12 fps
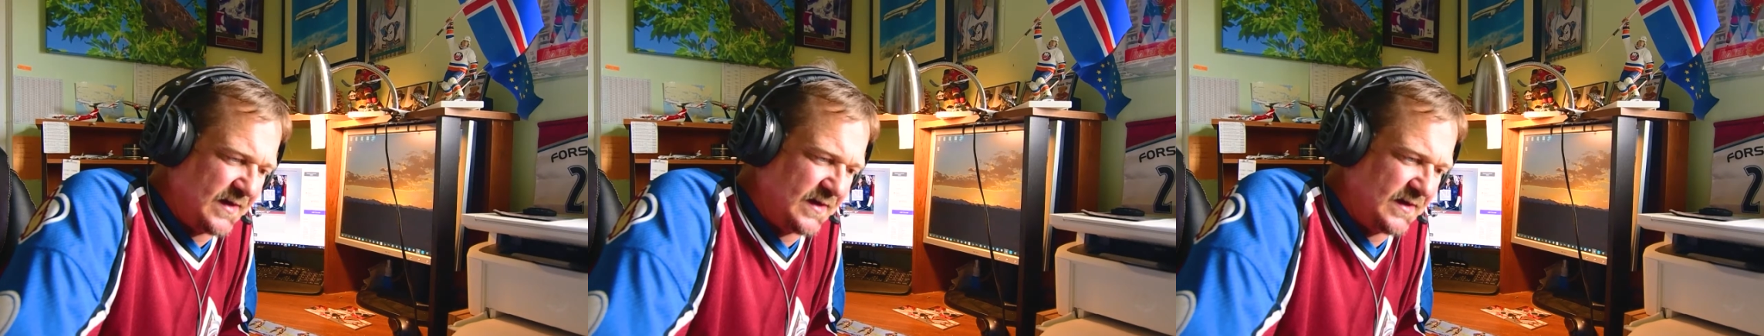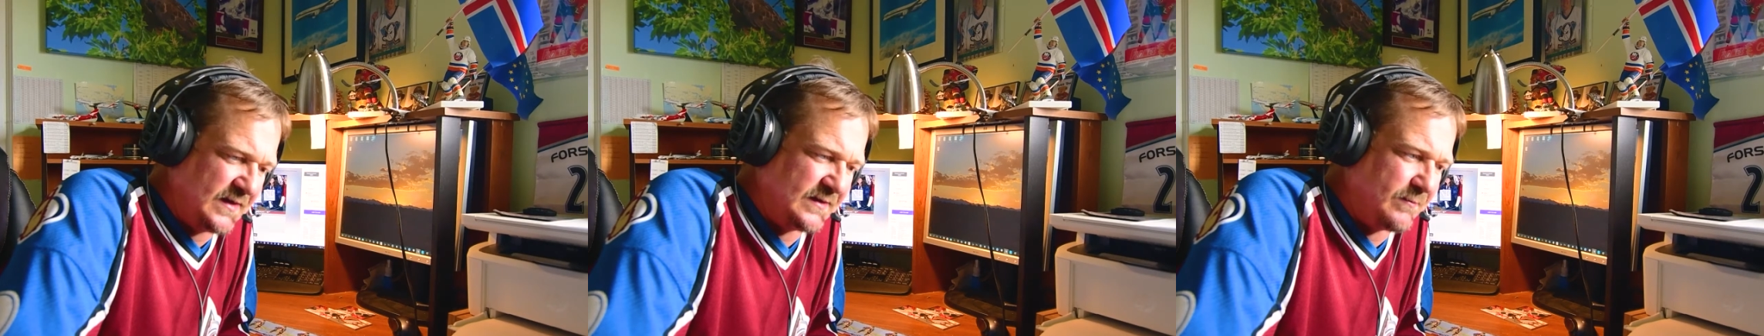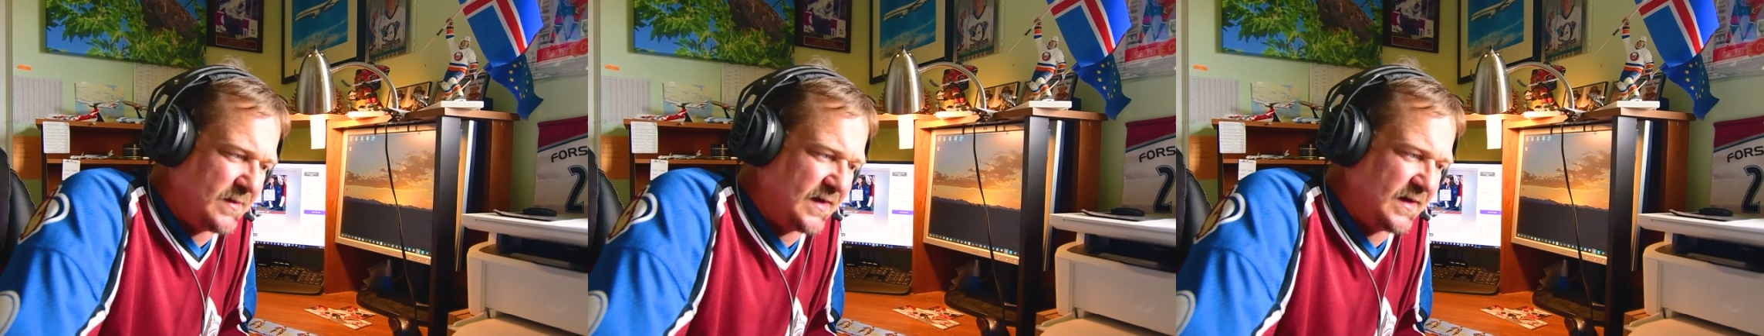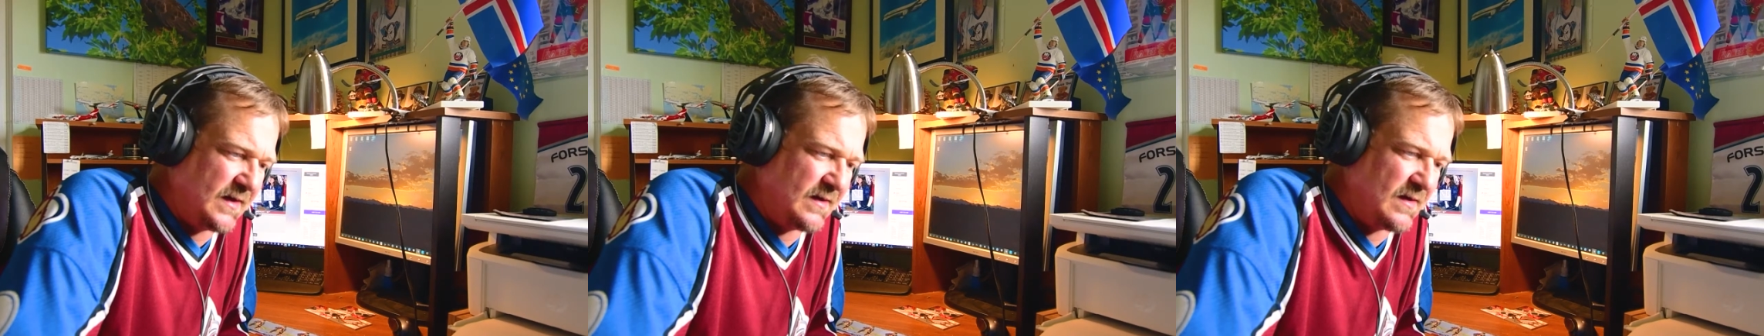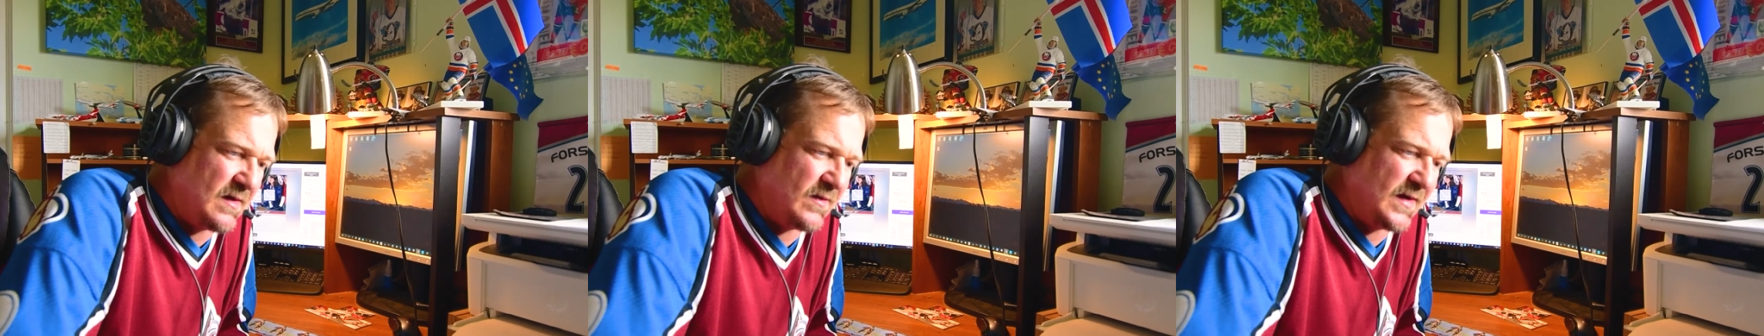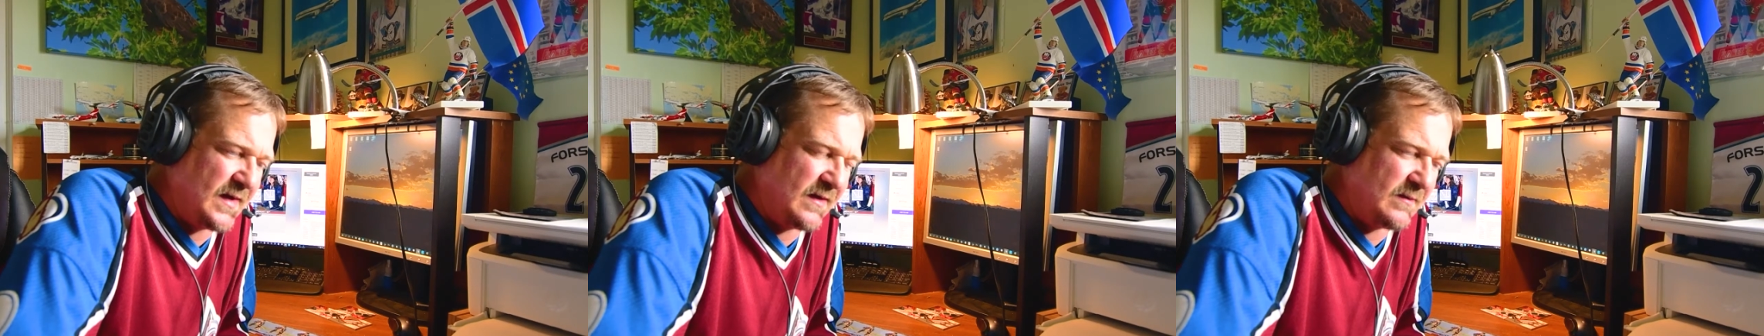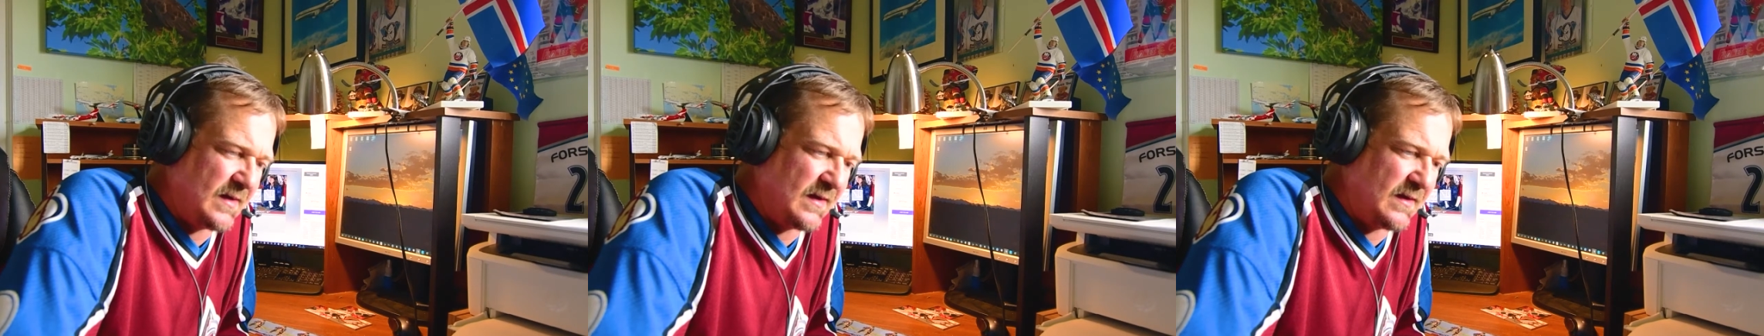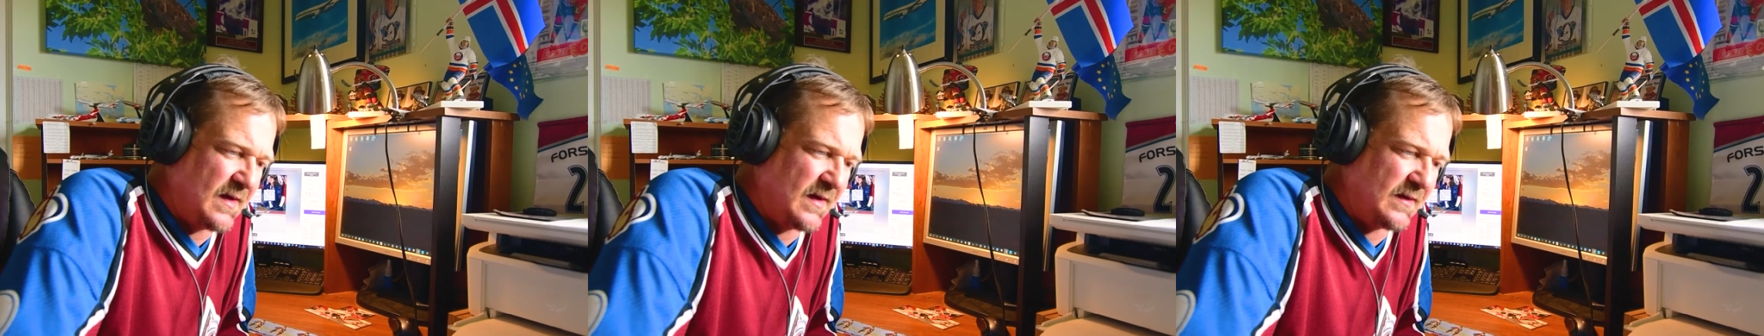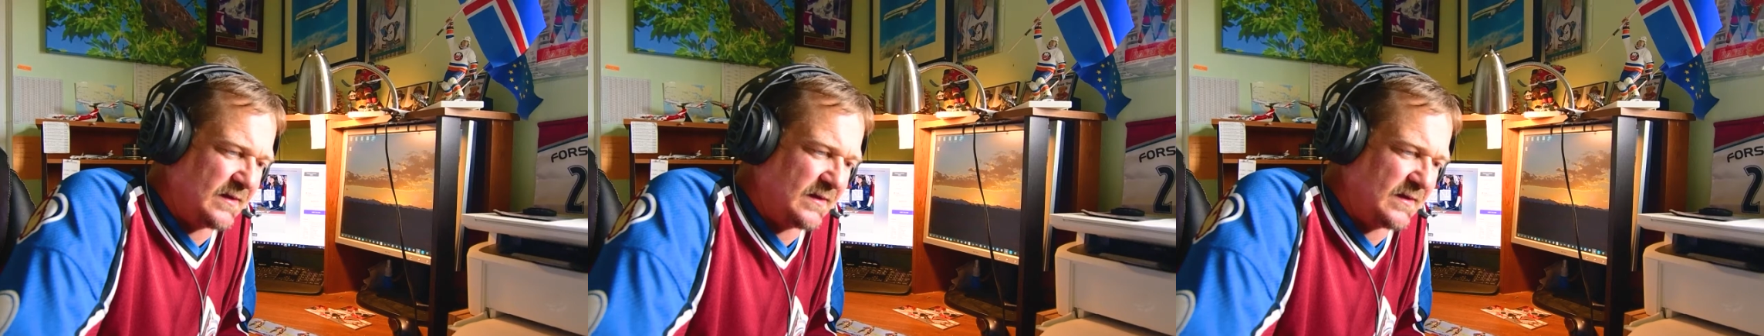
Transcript: I needed the money, you know, and I